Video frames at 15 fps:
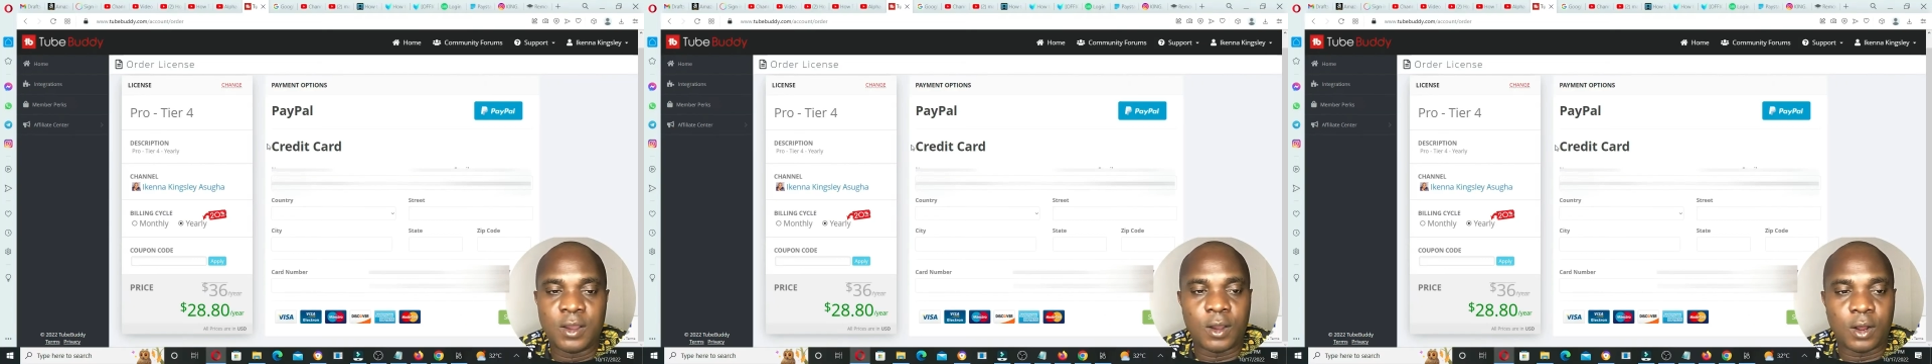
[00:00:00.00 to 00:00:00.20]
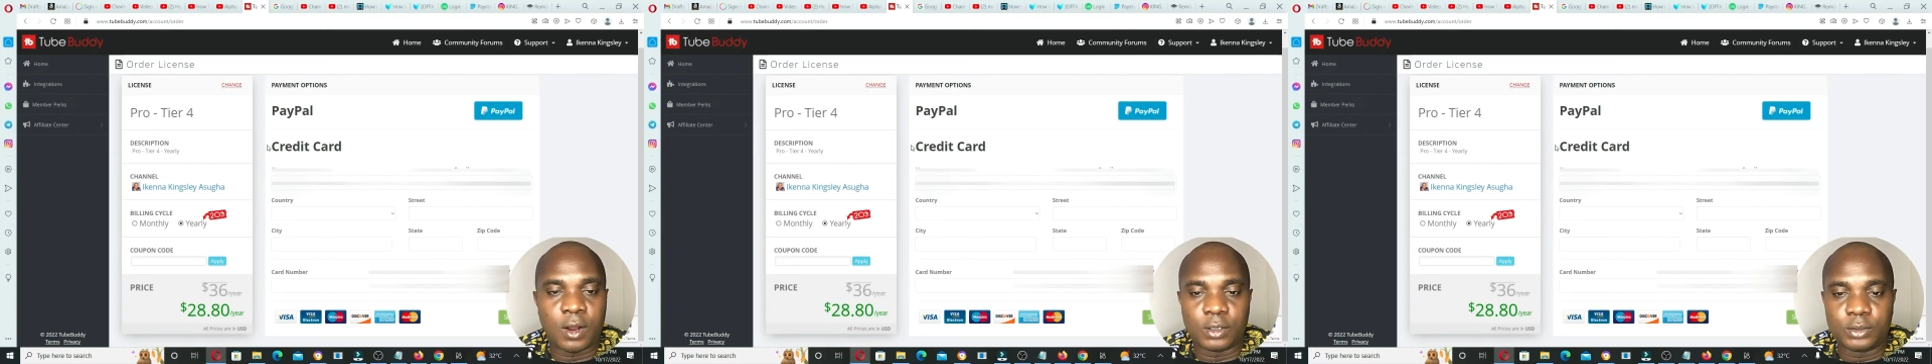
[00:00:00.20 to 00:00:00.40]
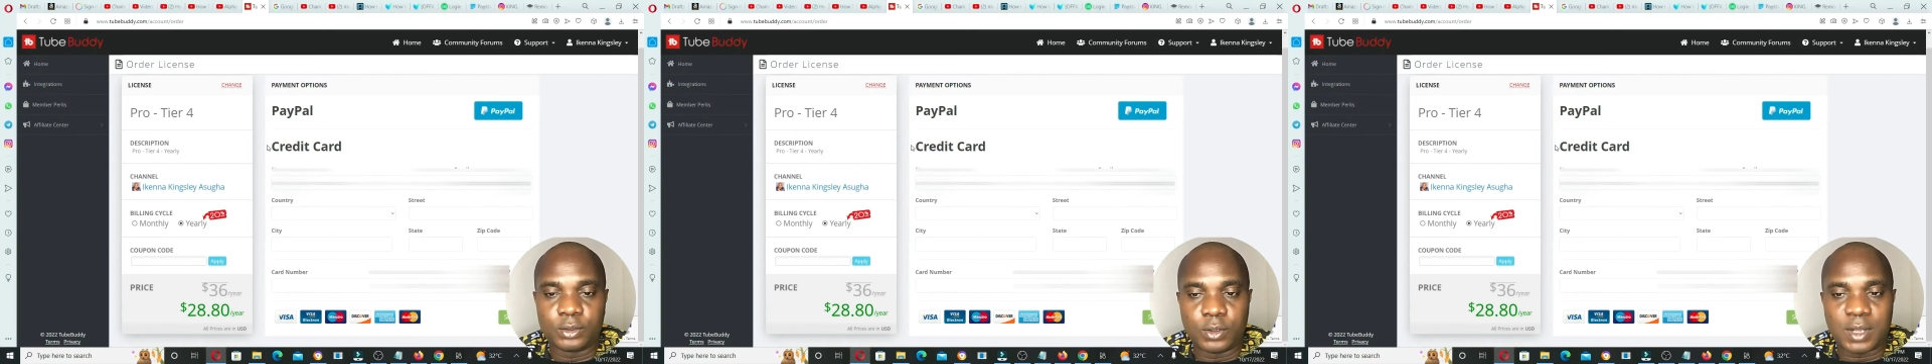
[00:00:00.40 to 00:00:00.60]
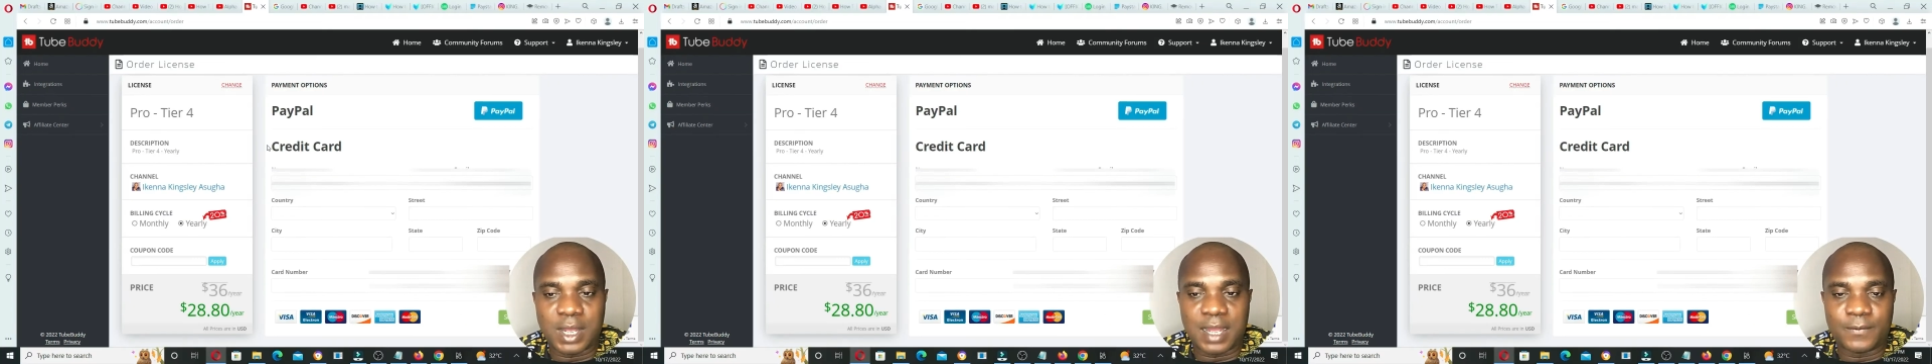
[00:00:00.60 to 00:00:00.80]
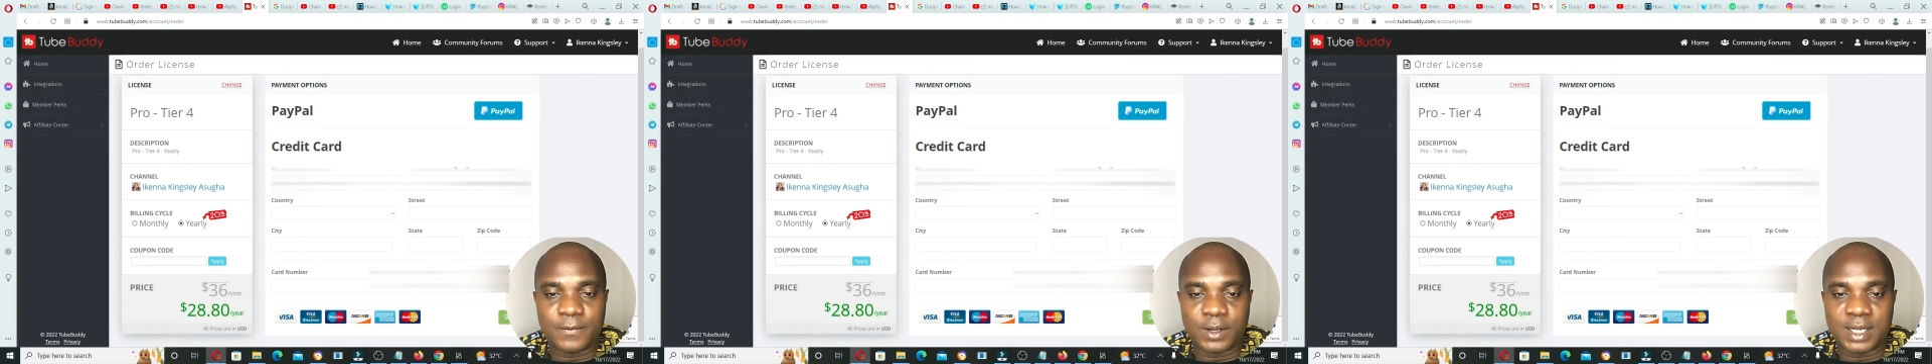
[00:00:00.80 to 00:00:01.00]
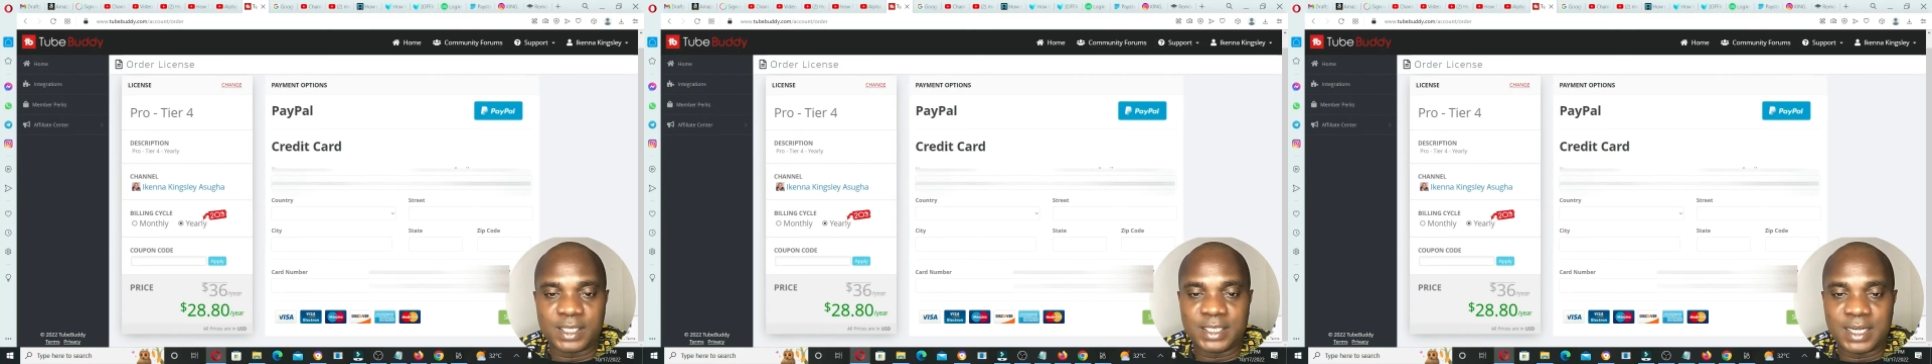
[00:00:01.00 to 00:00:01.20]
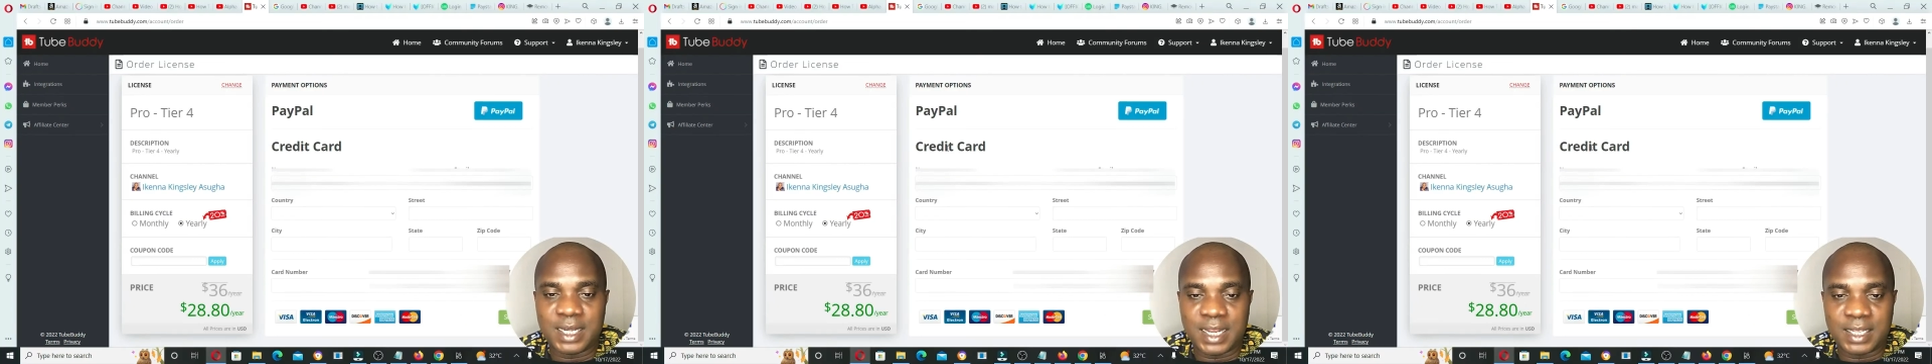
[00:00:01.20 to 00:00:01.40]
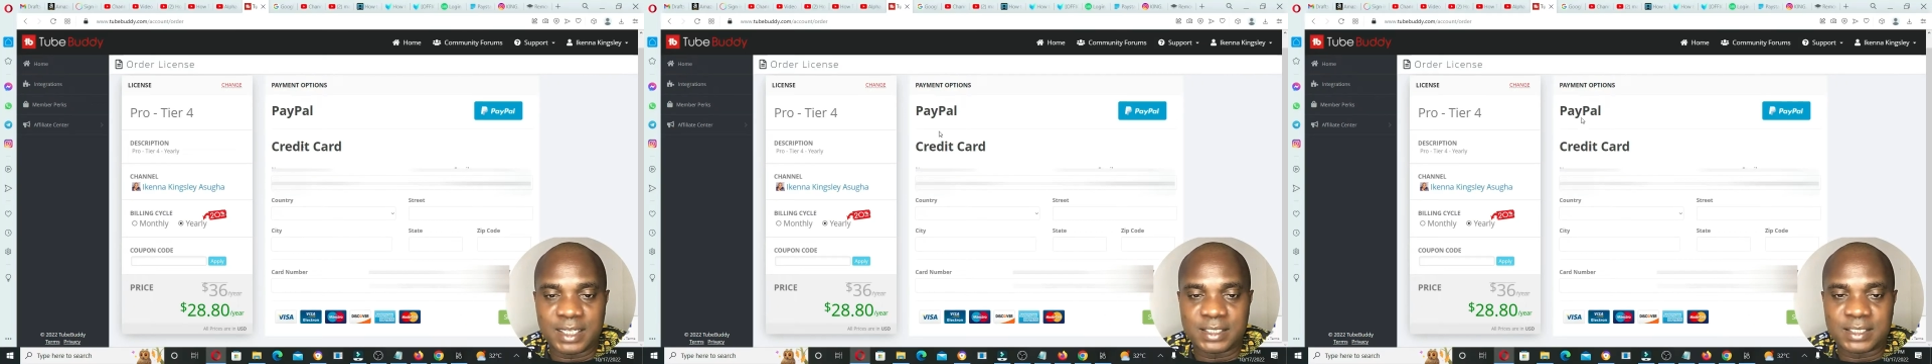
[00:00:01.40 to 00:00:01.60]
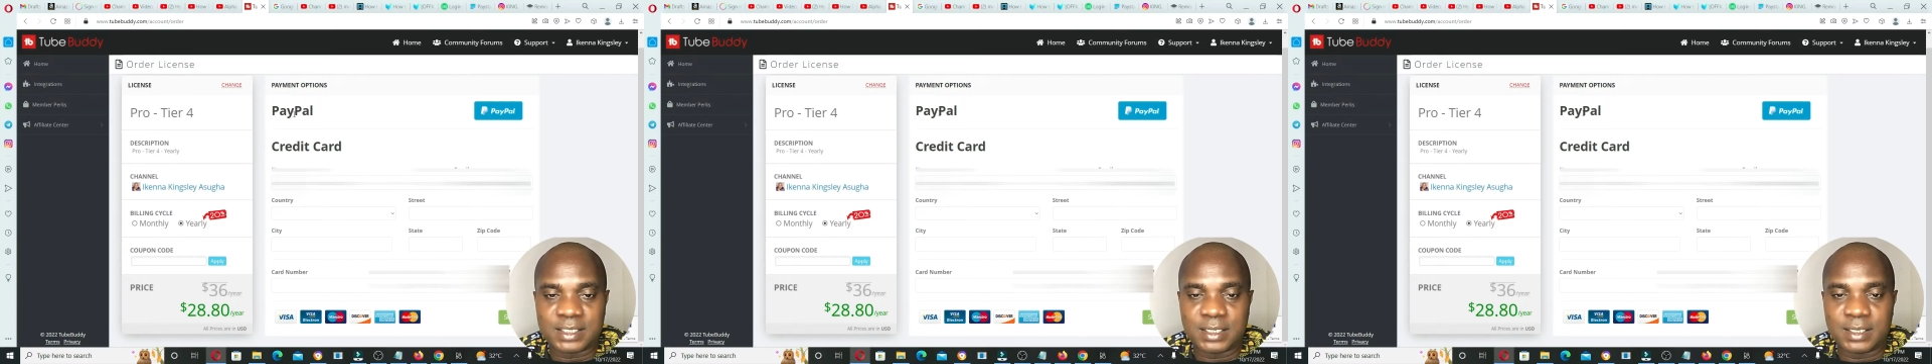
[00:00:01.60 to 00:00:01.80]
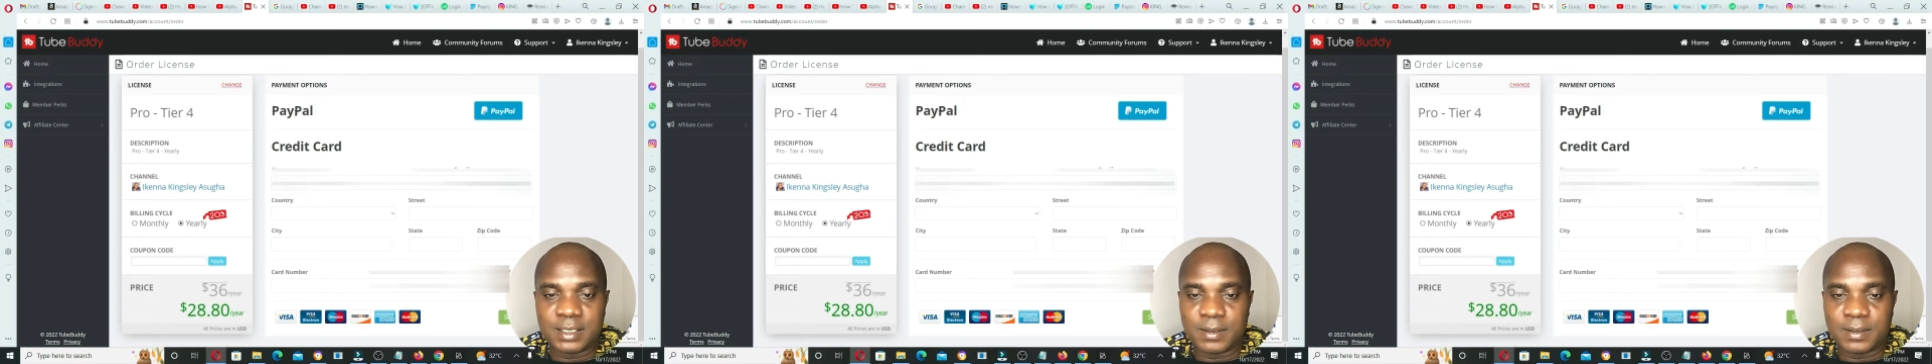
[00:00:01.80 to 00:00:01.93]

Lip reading: although I have already linked